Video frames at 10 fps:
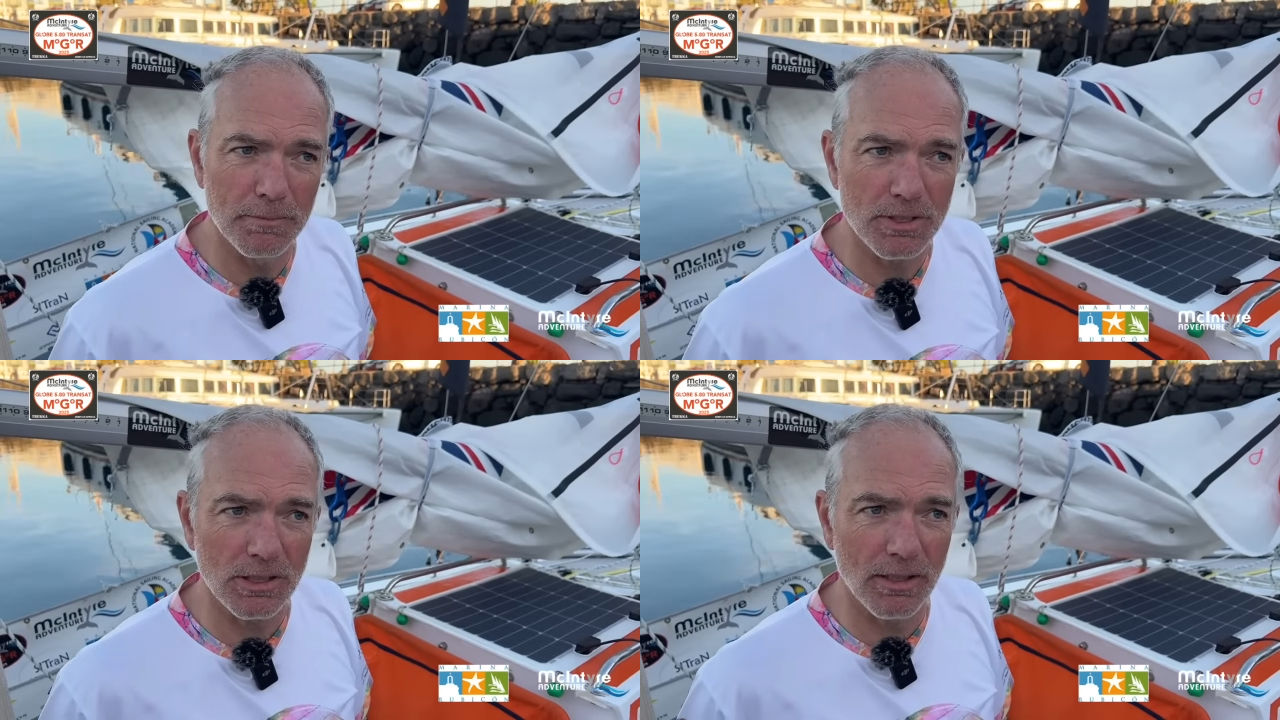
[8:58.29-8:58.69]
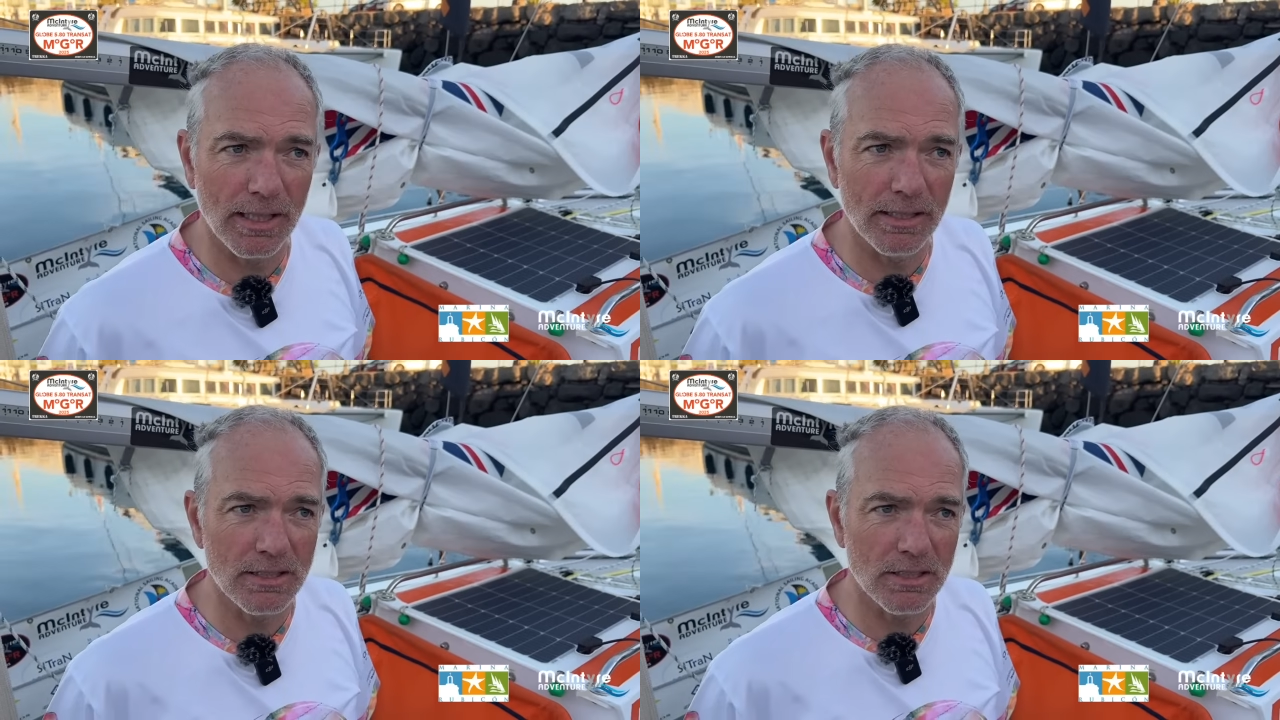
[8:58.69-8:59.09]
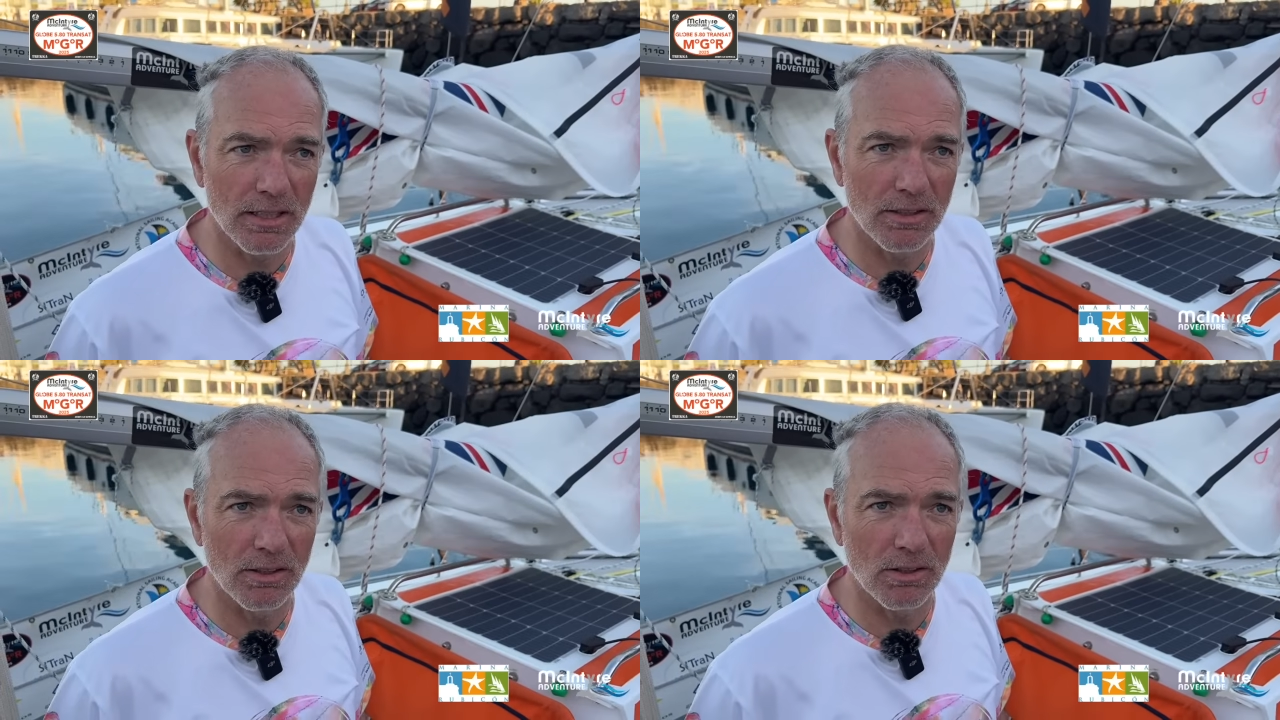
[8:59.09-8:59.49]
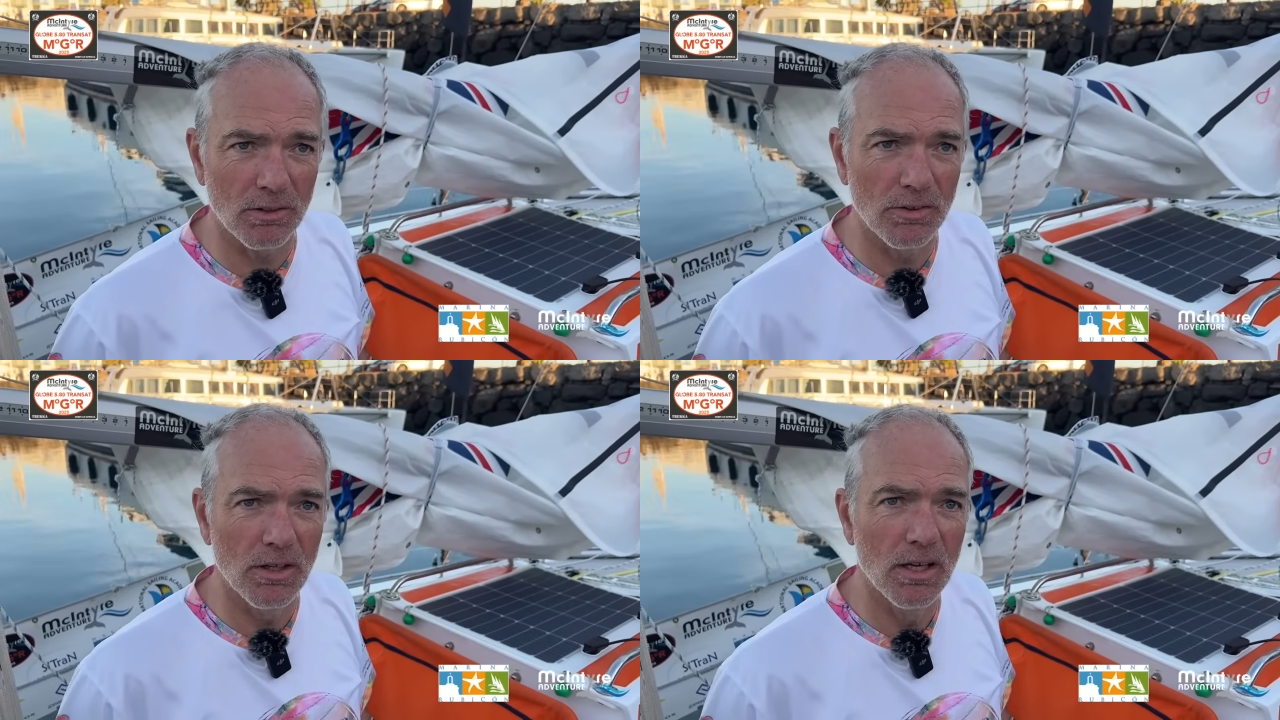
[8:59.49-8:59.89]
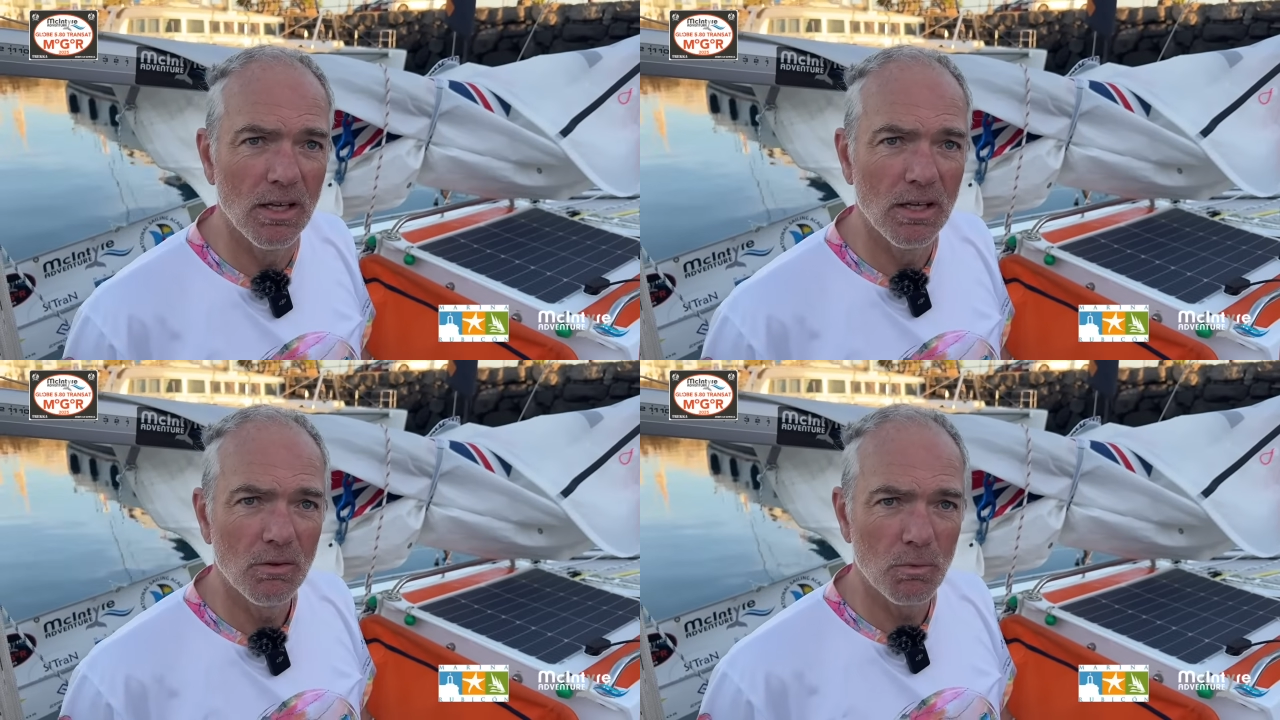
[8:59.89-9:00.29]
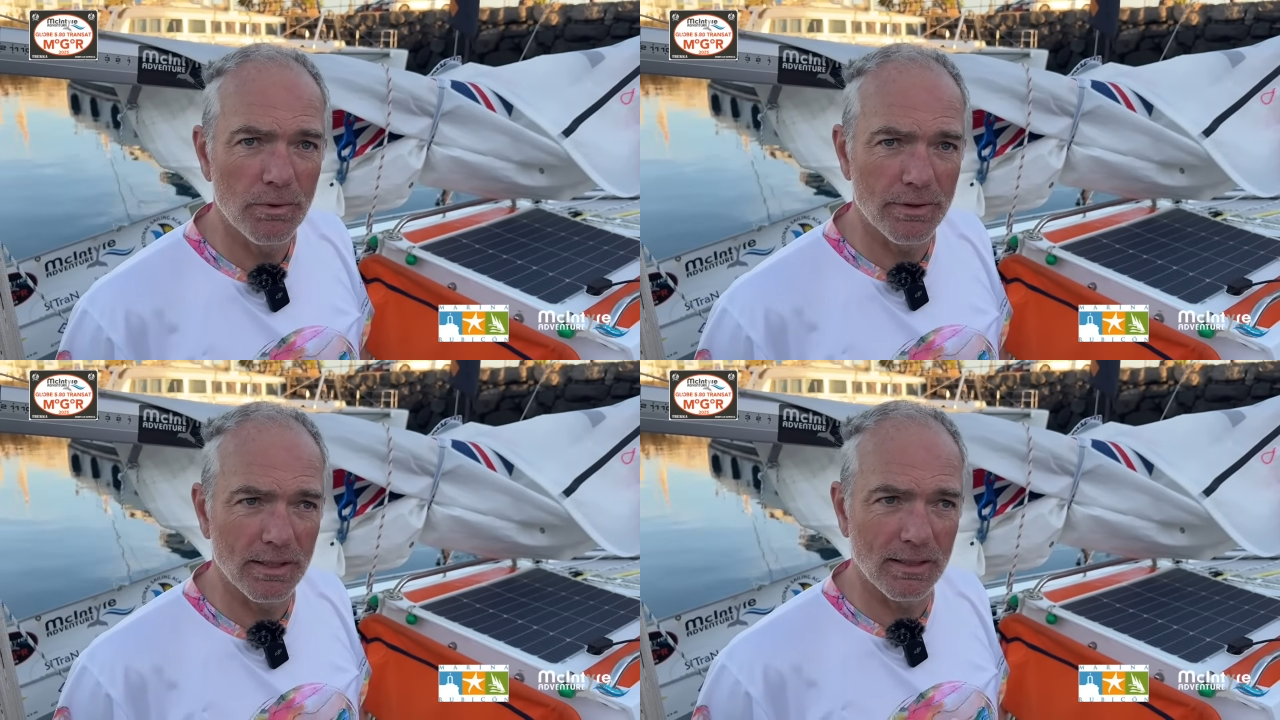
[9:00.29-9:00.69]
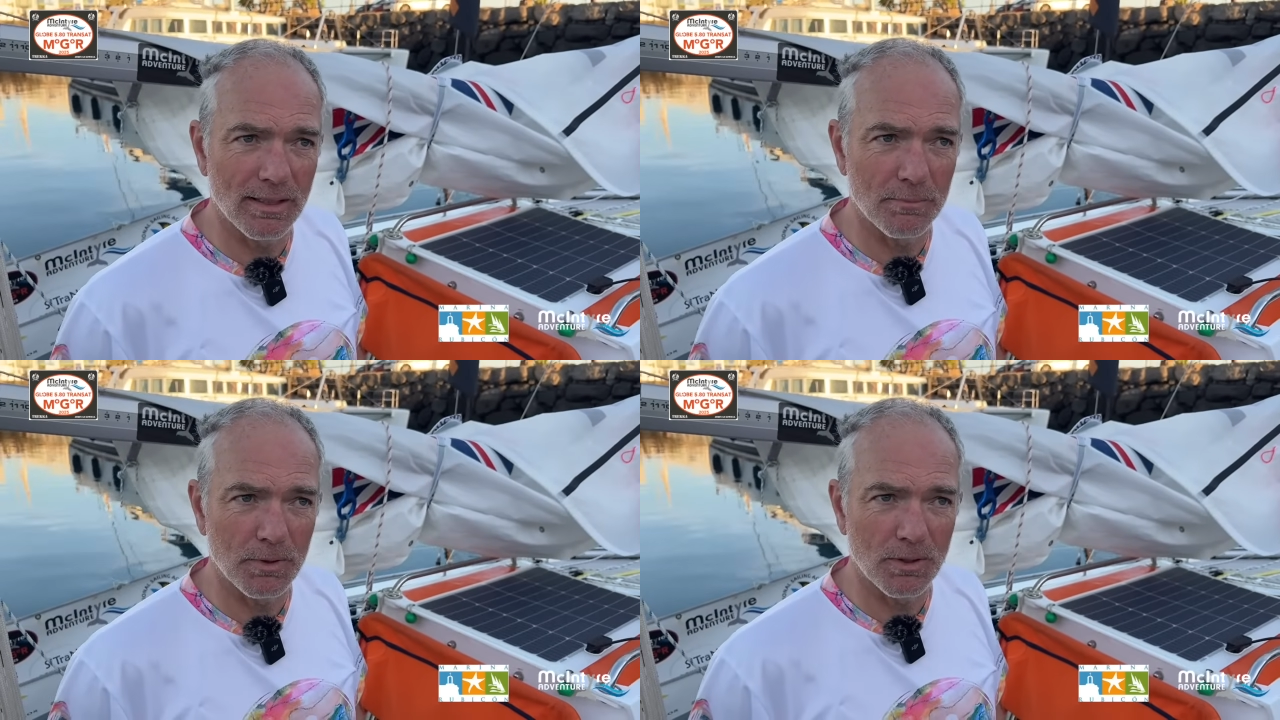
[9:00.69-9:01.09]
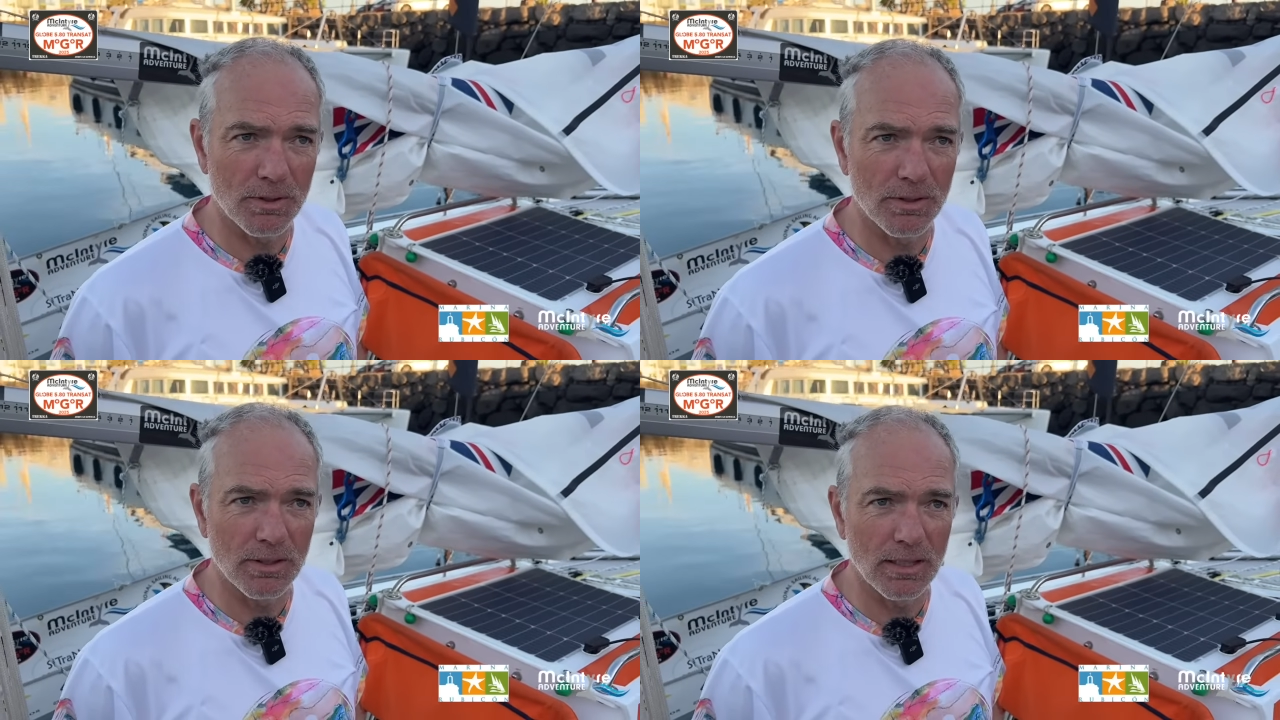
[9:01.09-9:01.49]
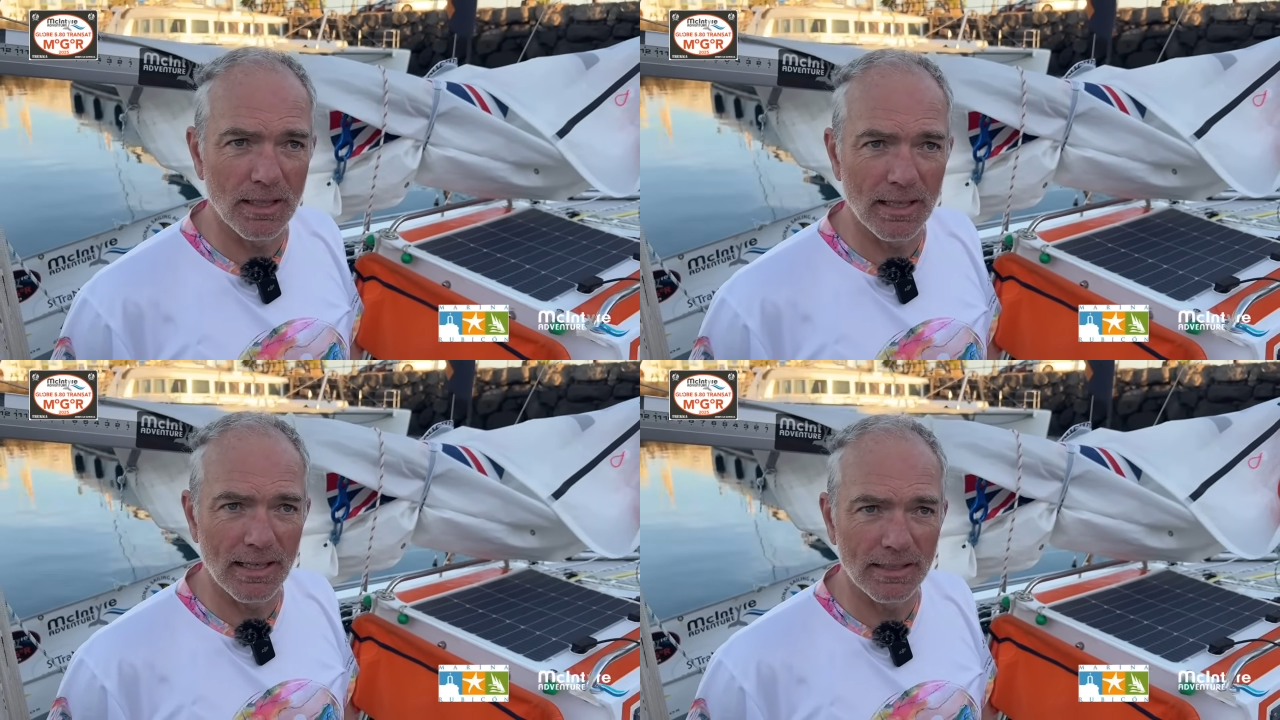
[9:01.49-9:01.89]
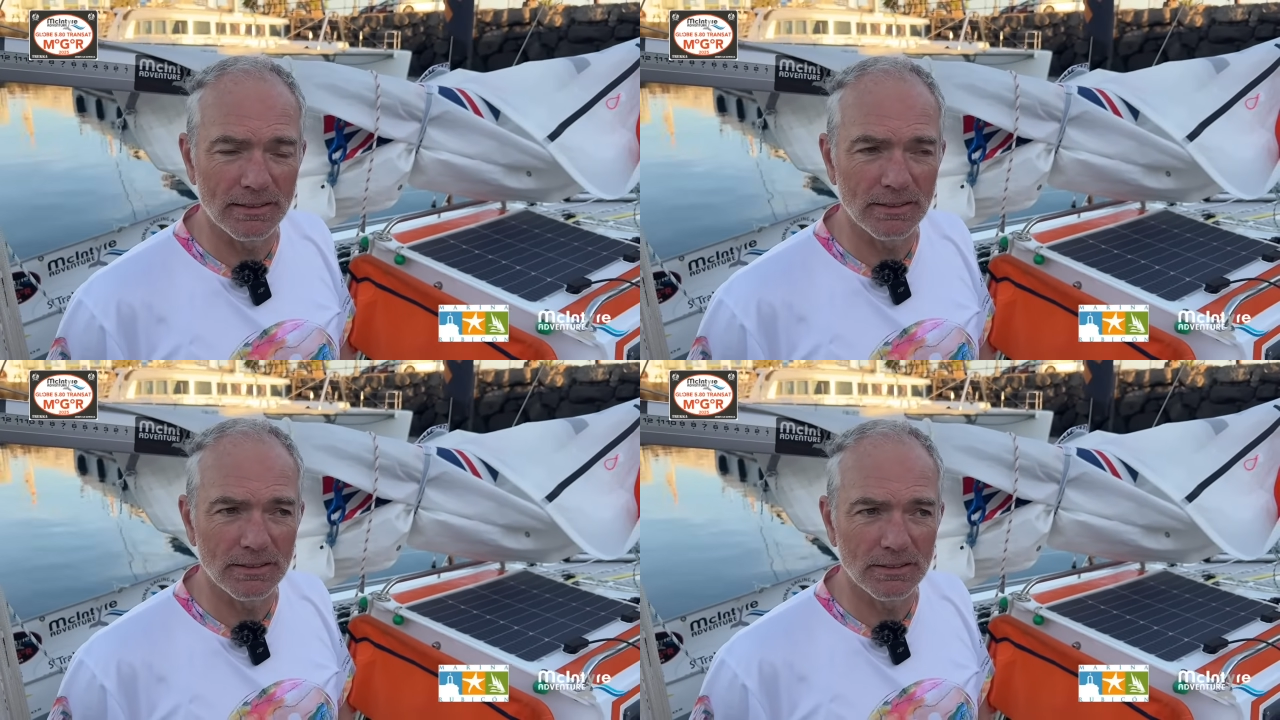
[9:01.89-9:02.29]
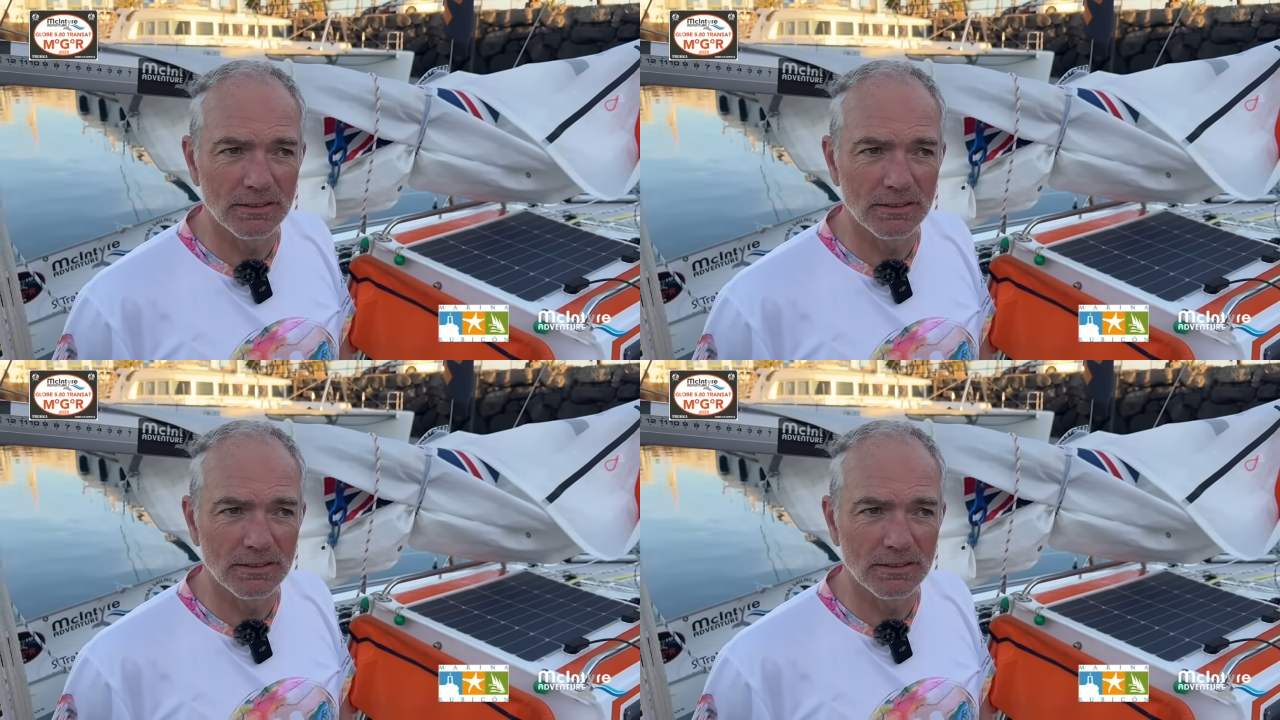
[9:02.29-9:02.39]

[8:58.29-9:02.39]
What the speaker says: so I had it turned on with the alarm on, and